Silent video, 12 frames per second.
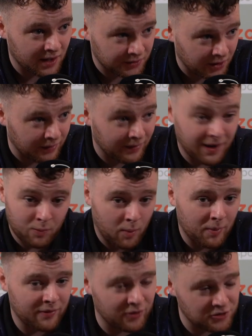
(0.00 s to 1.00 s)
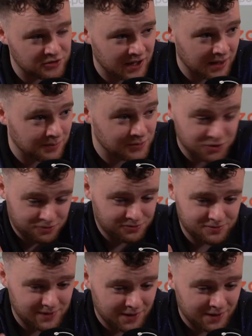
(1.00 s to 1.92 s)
I've done that when my first game, so